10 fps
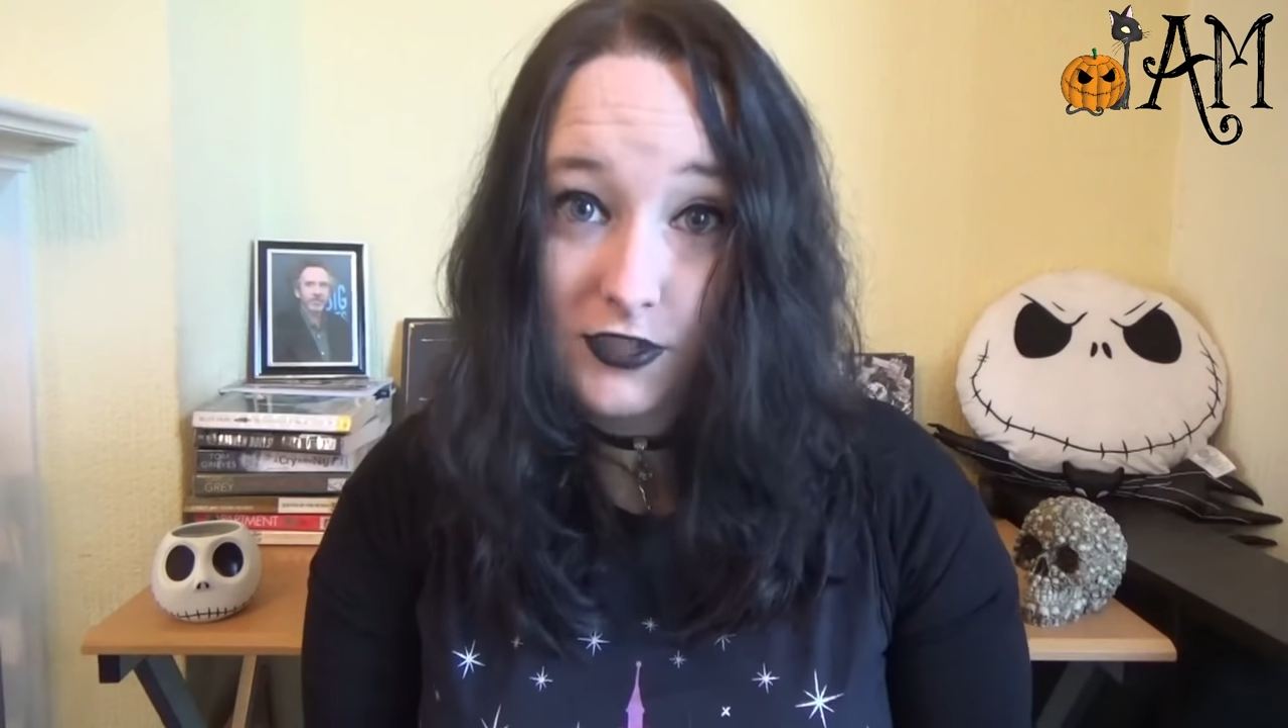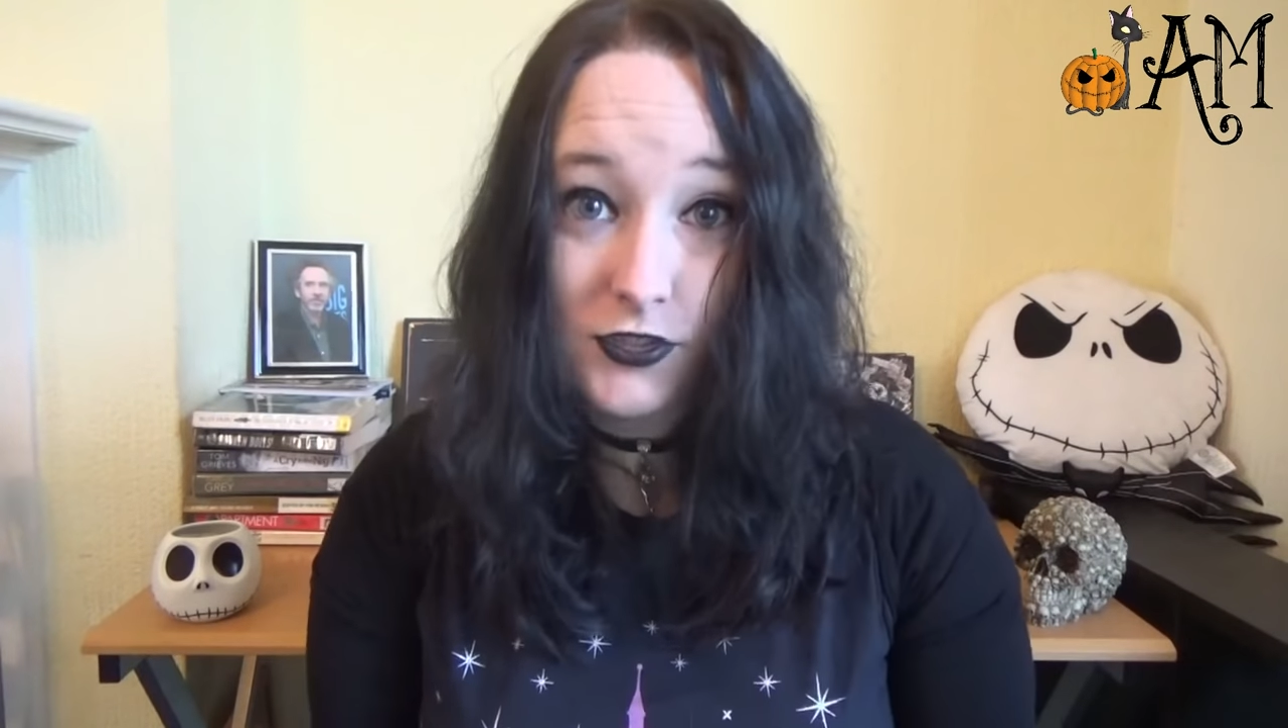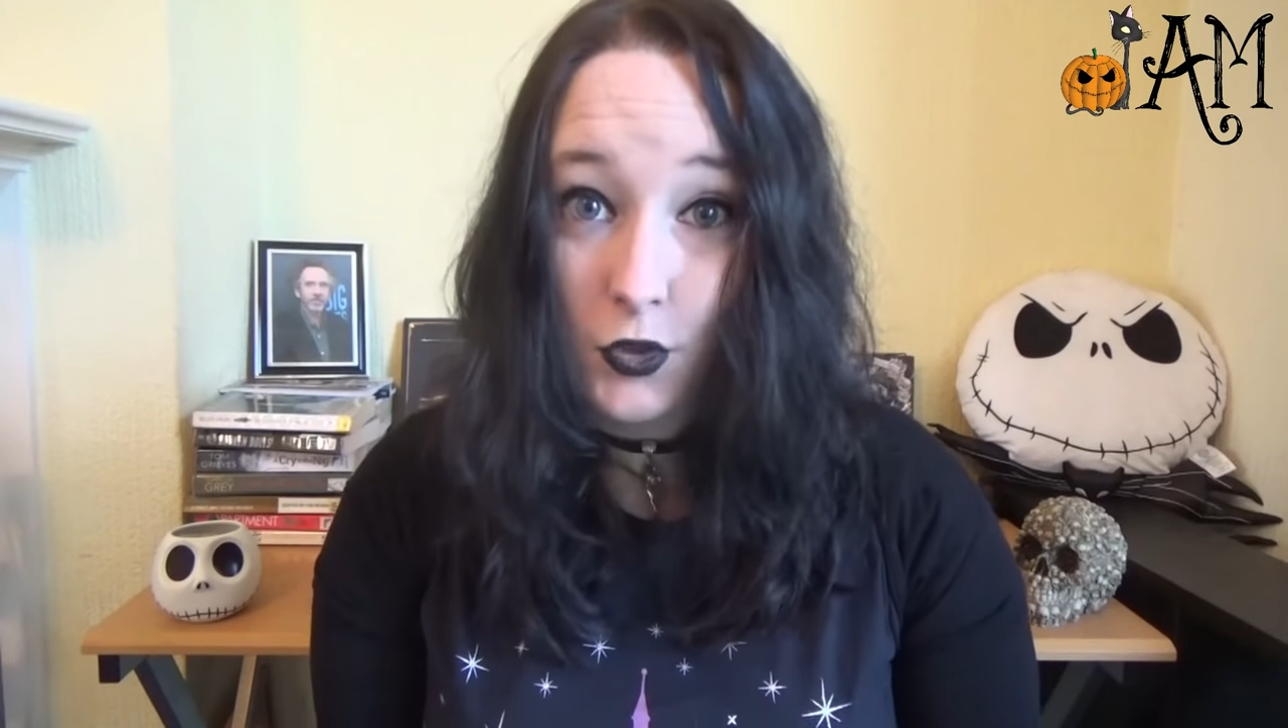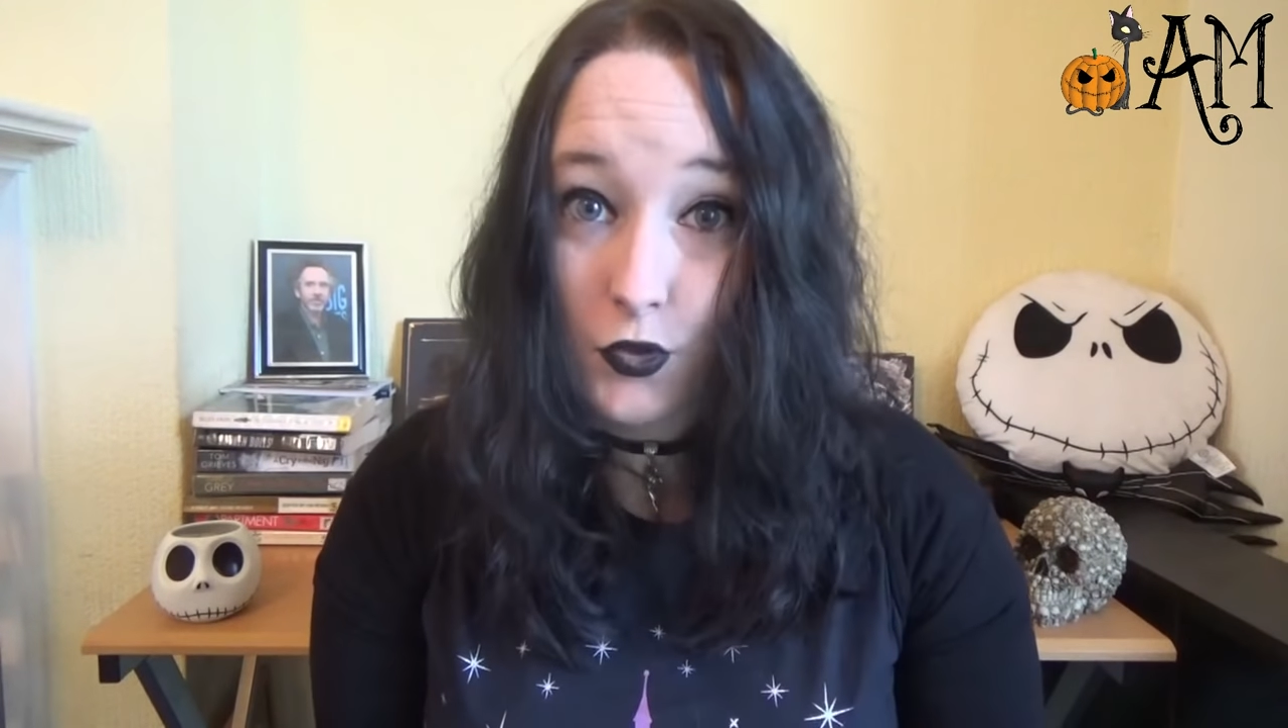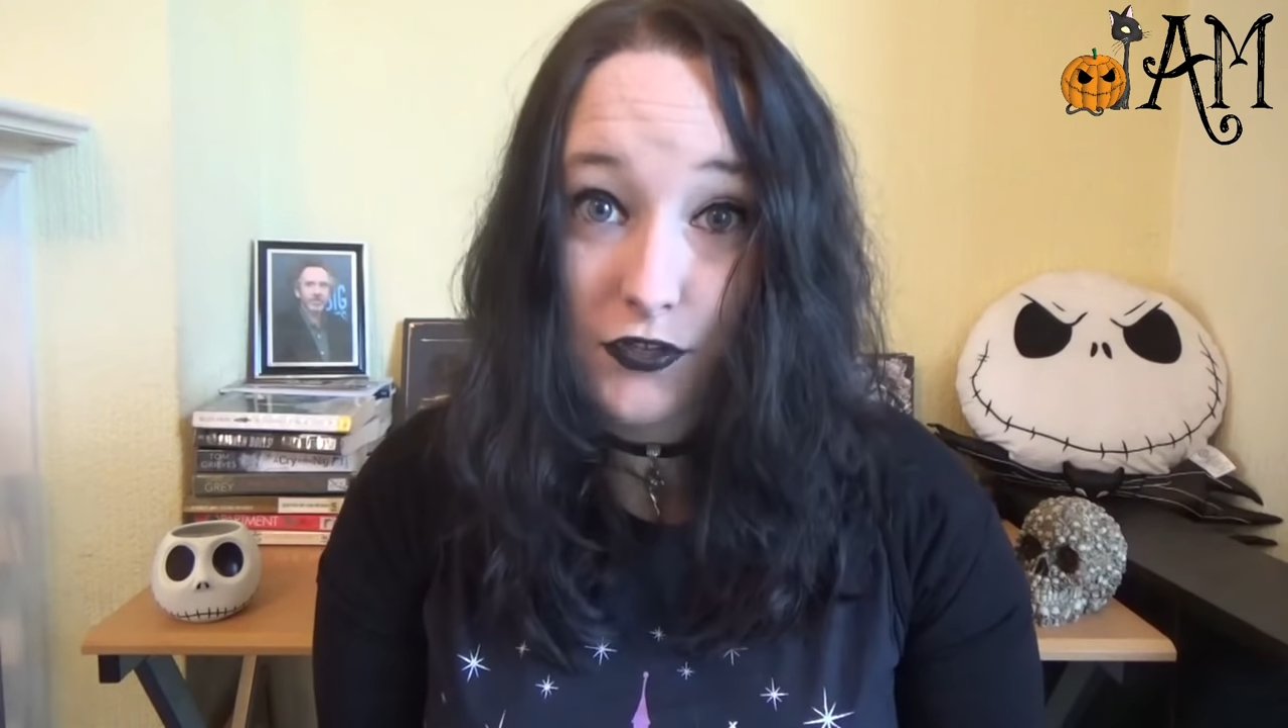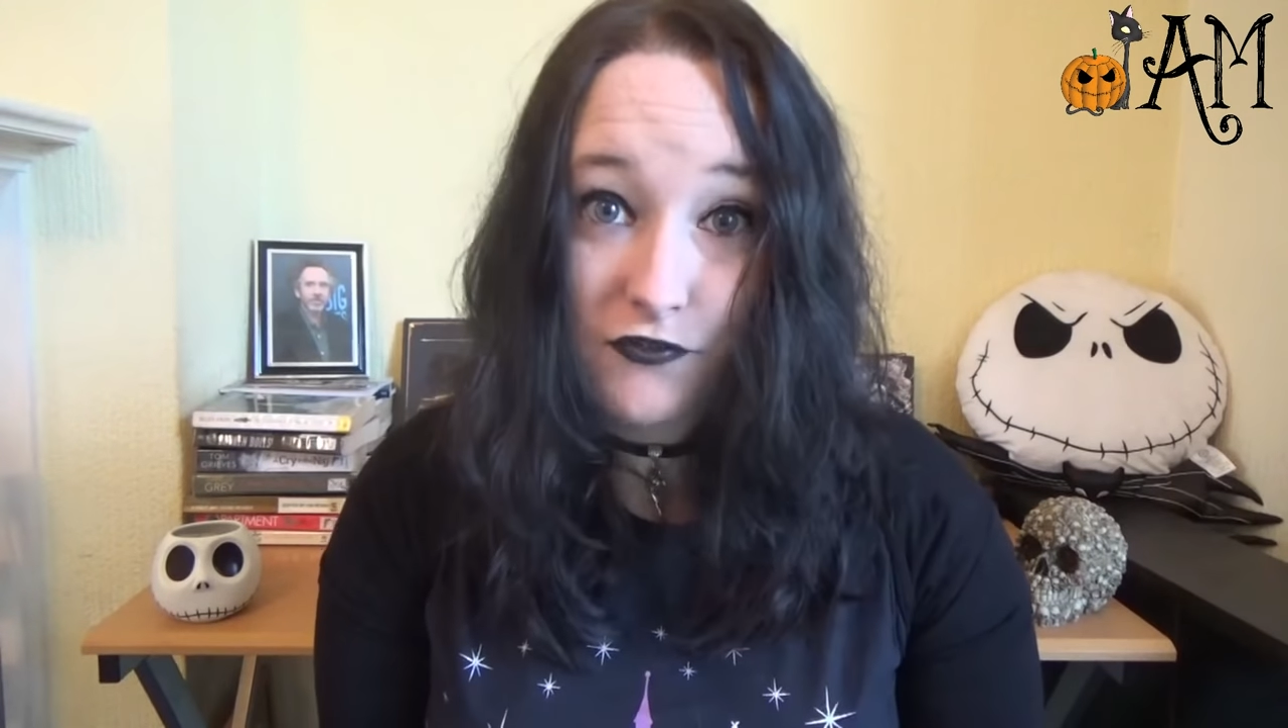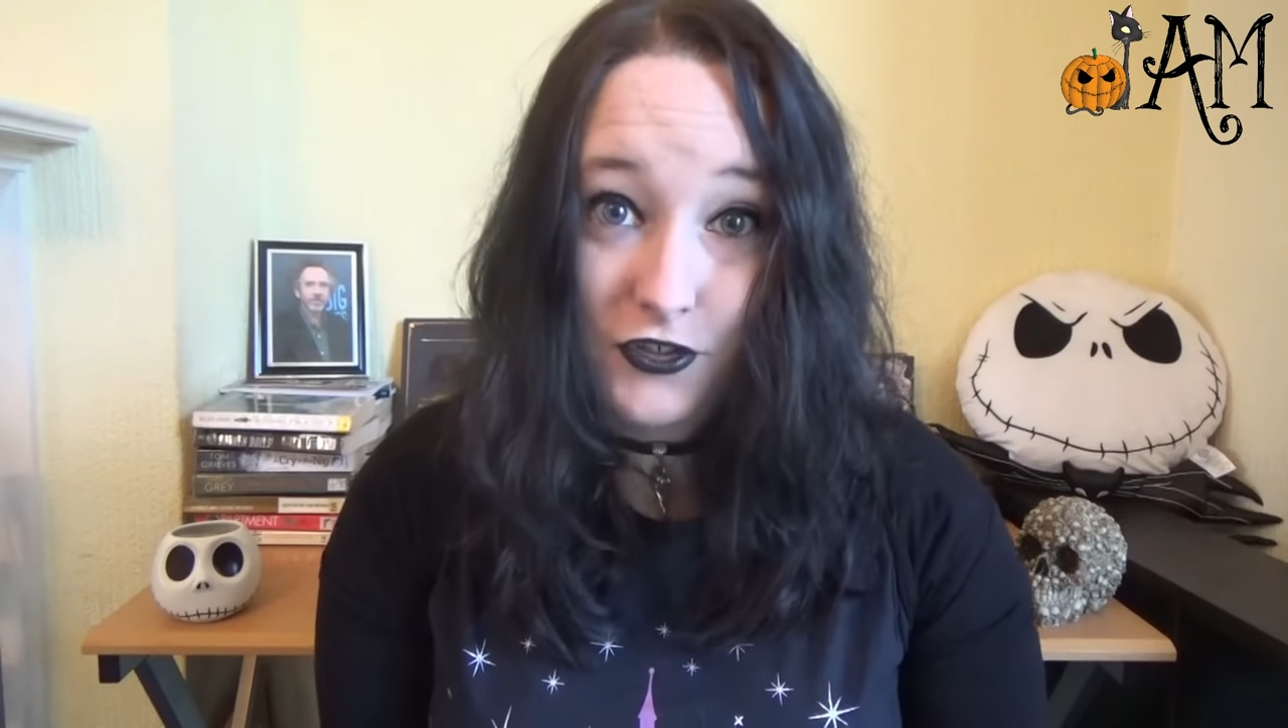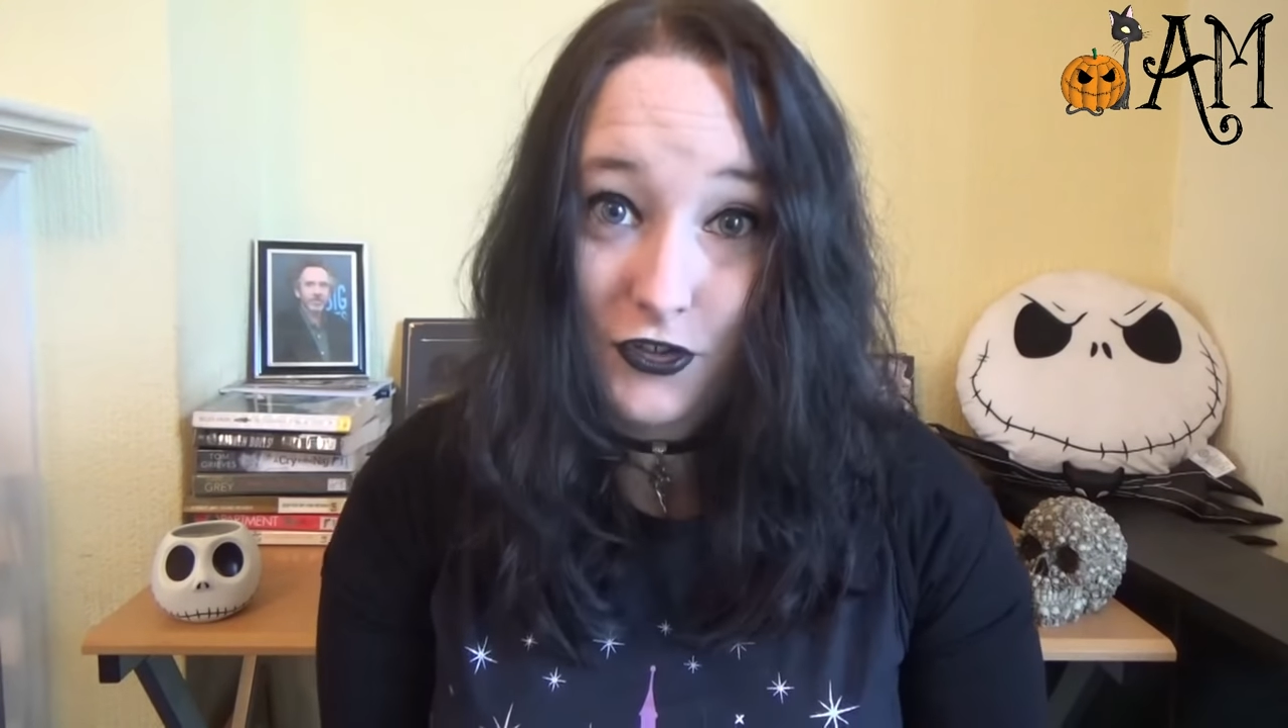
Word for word: story for